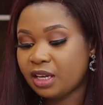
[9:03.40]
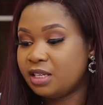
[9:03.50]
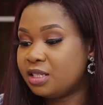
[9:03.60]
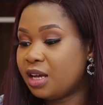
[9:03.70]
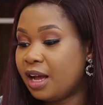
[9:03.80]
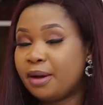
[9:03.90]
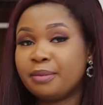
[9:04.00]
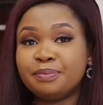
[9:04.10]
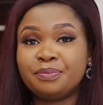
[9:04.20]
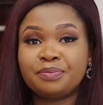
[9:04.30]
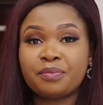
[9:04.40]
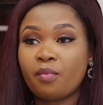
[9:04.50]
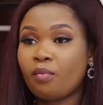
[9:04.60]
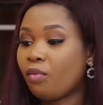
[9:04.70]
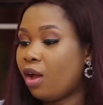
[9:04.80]
It's um,
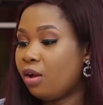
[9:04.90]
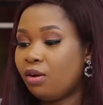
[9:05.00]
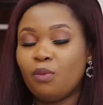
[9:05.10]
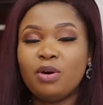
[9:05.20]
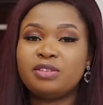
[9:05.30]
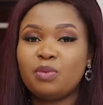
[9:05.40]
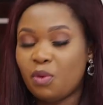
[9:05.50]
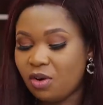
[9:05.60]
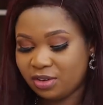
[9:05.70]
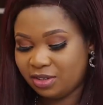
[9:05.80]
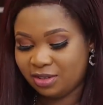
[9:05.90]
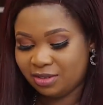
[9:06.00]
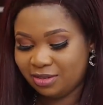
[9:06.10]
what's the word?